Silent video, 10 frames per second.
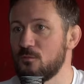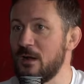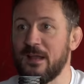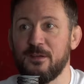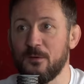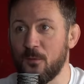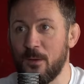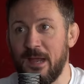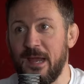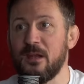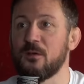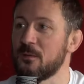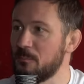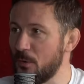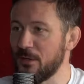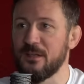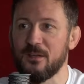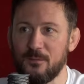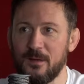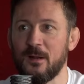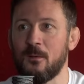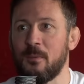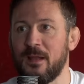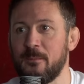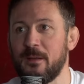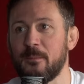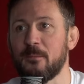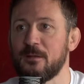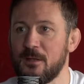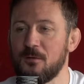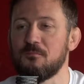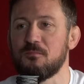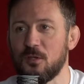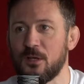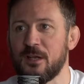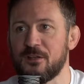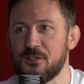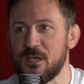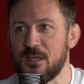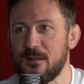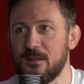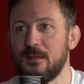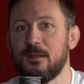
ran the other way, he could have pointed his finger and blamed people, but no, took it on the chin,